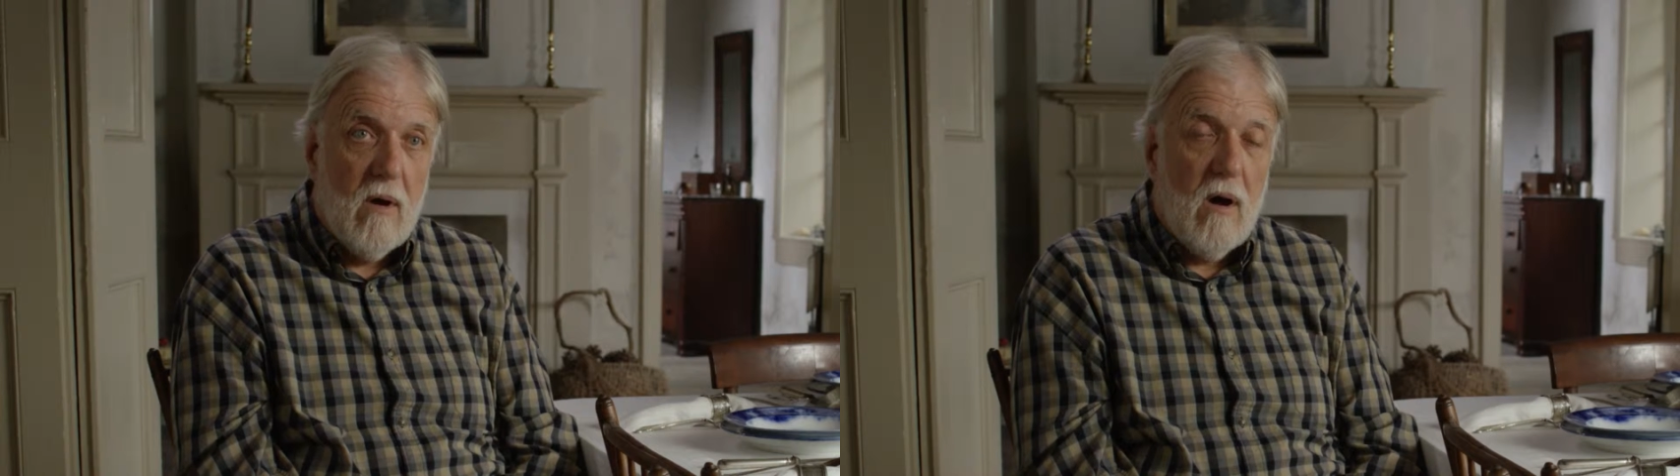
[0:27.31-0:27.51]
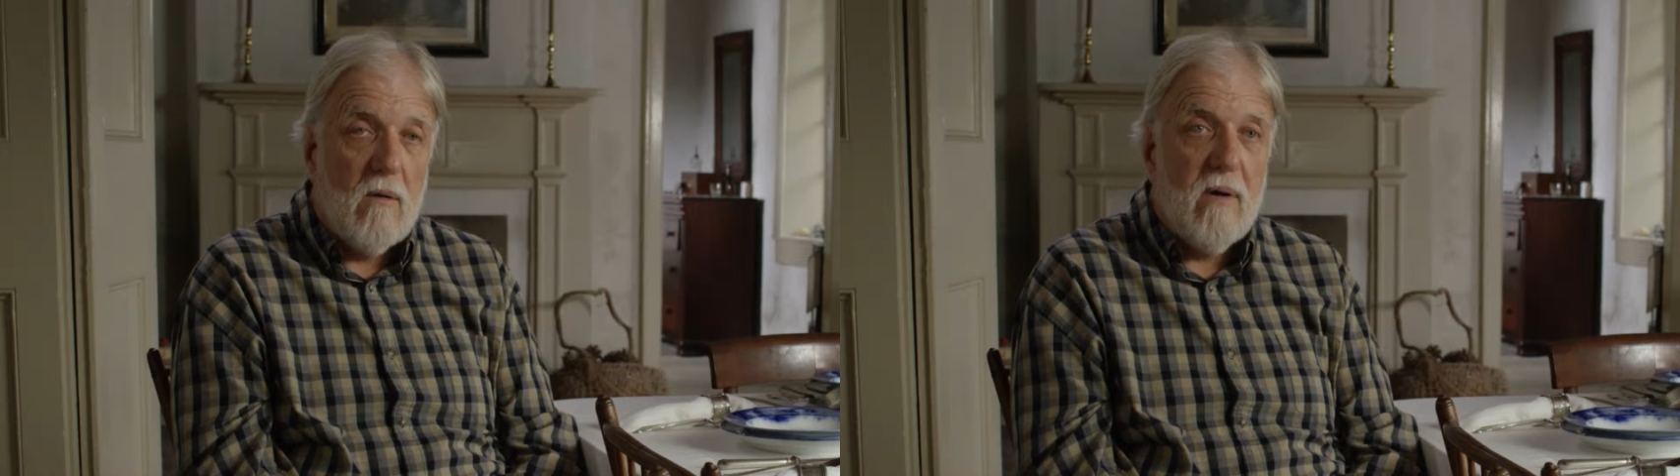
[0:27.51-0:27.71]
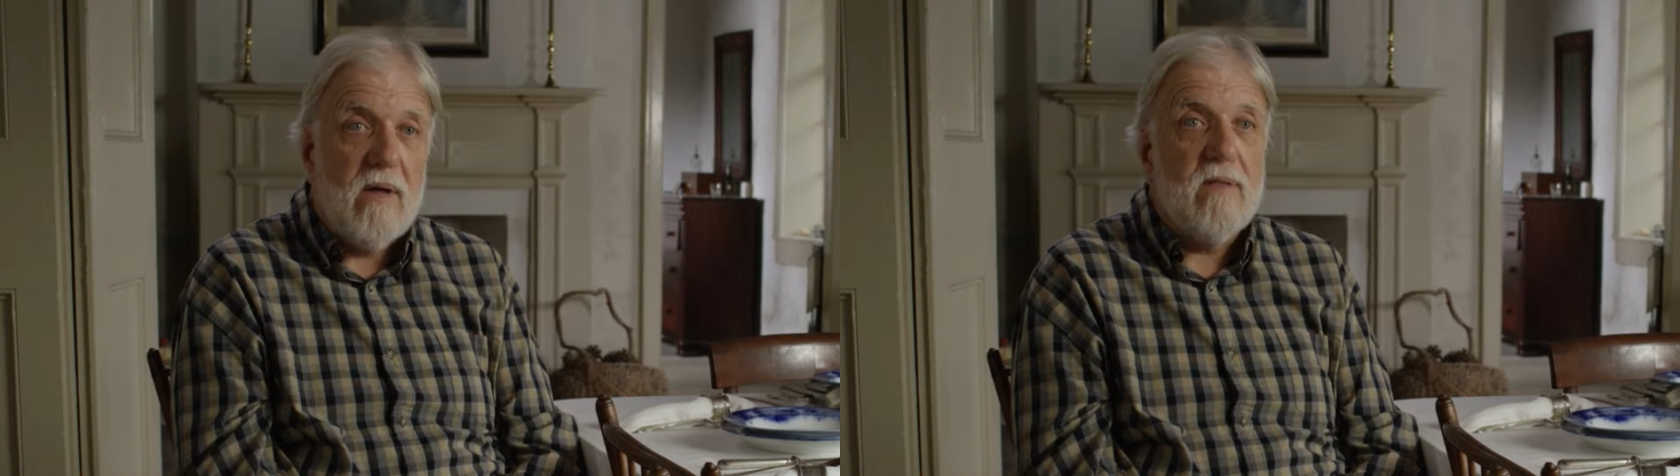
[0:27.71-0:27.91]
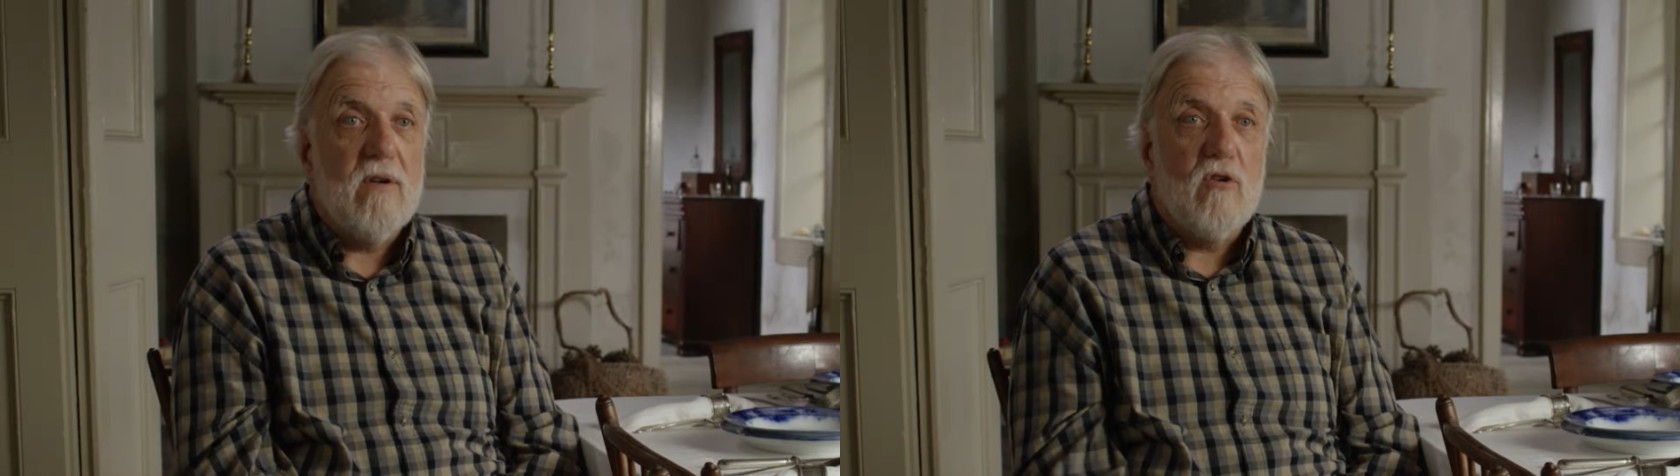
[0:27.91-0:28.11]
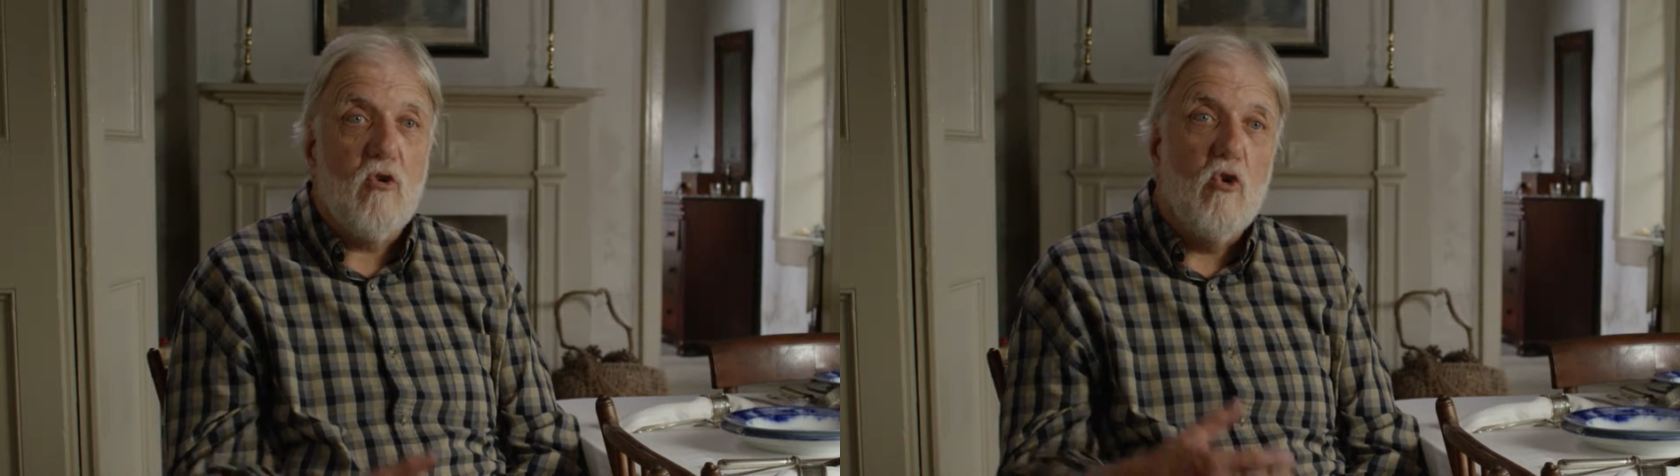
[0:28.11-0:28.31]
All right,
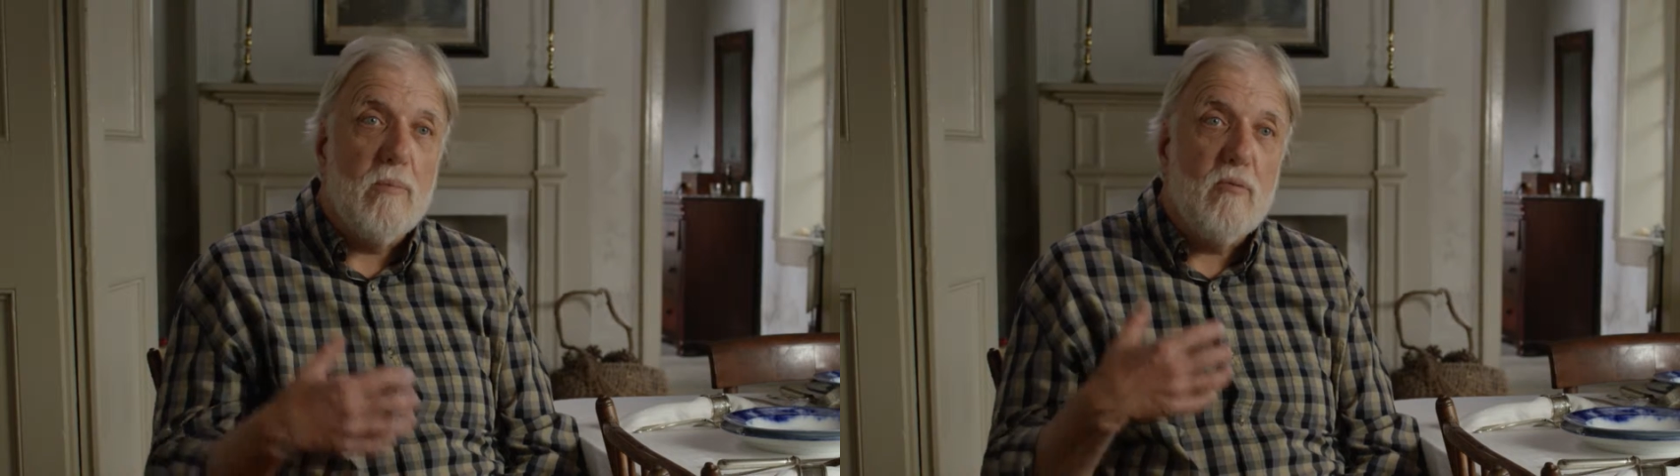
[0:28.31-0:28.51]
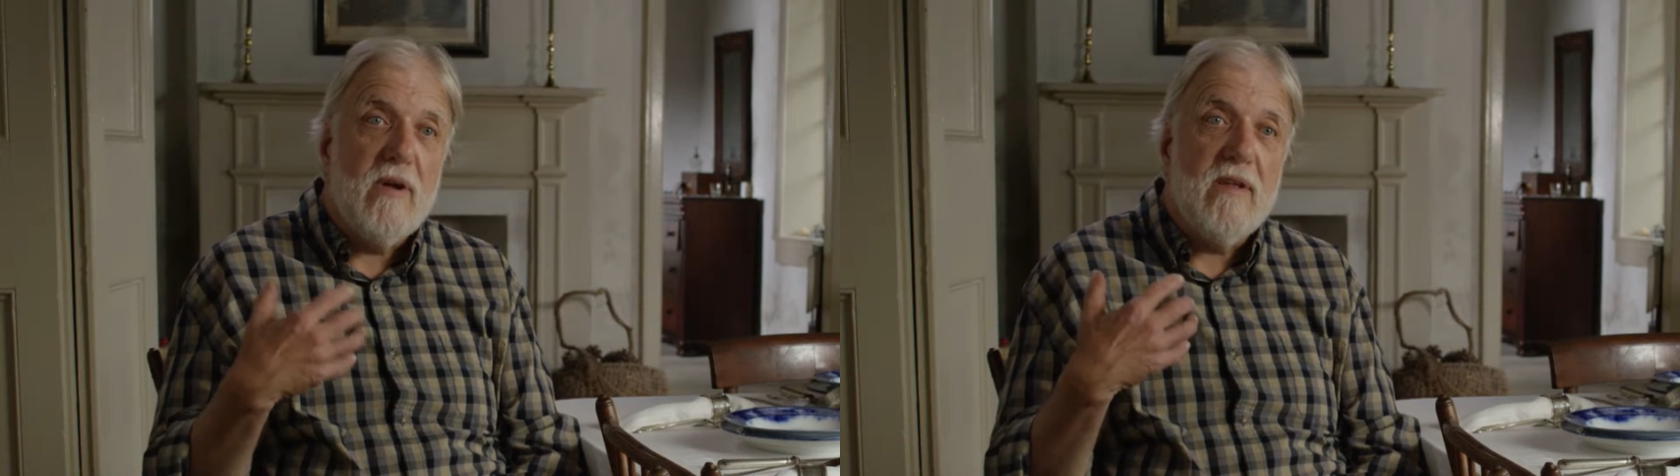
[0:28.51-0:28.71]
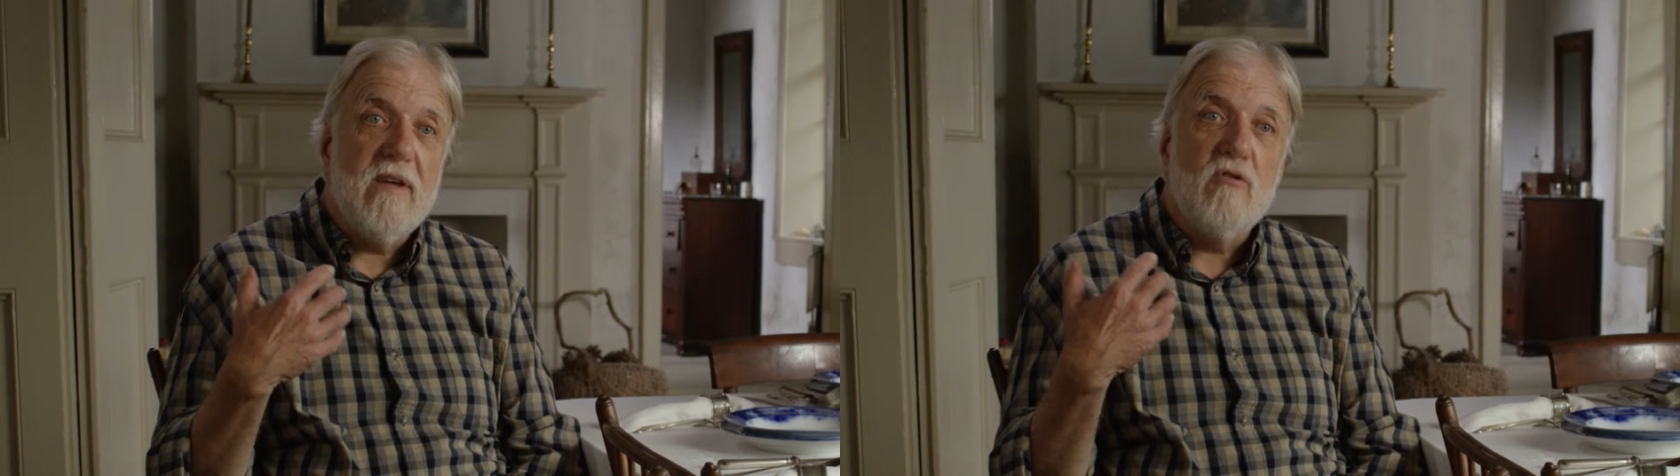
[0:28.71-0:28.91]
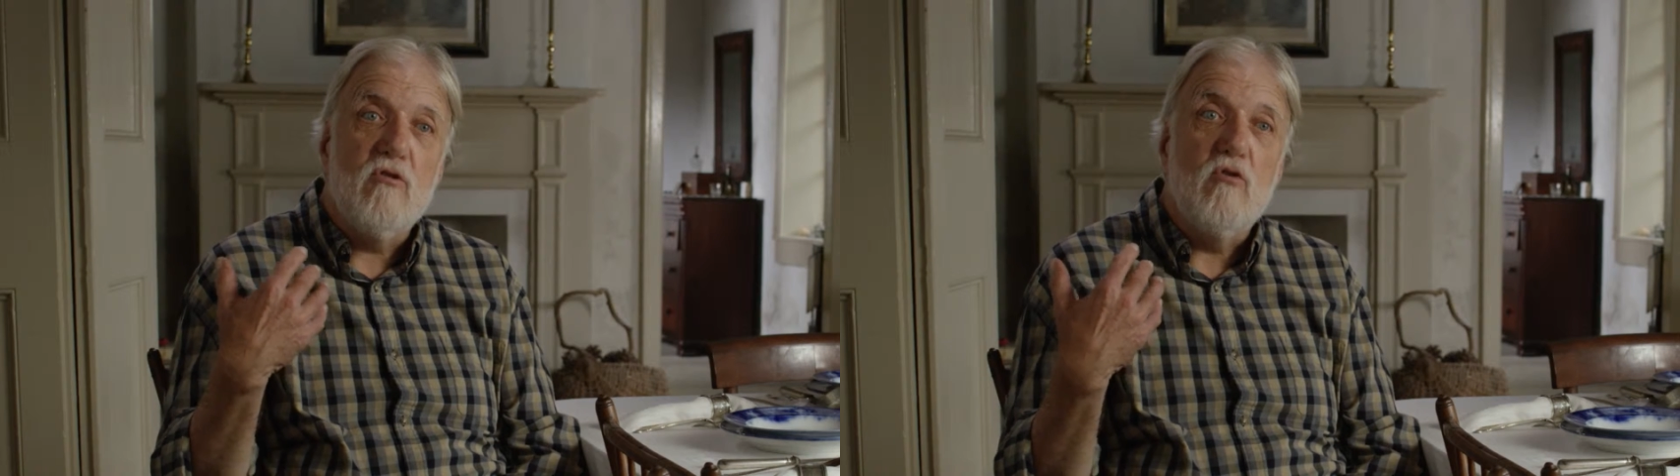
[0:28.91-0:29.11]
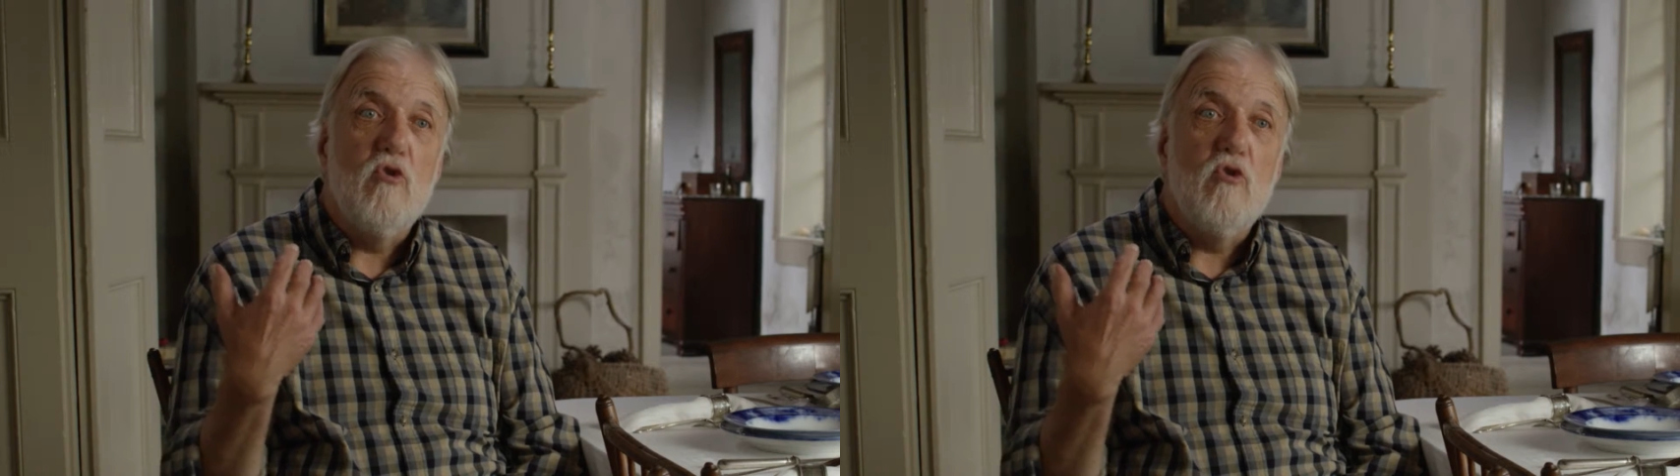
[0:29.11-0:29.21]
they're incorporated into